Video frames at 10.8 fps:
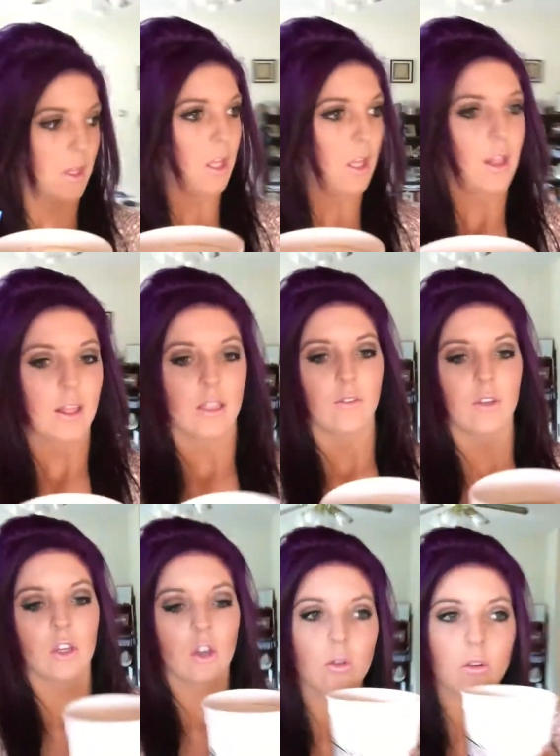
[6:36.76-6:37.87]
am
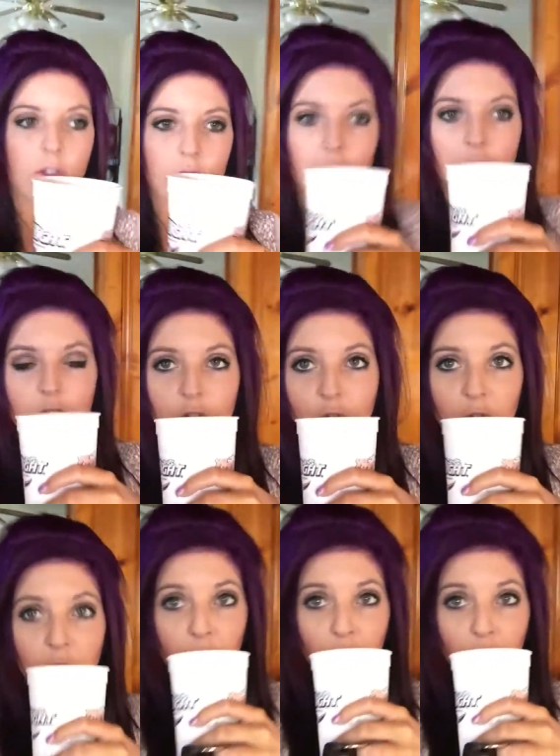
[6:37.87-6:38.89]
leaving Cody's right now.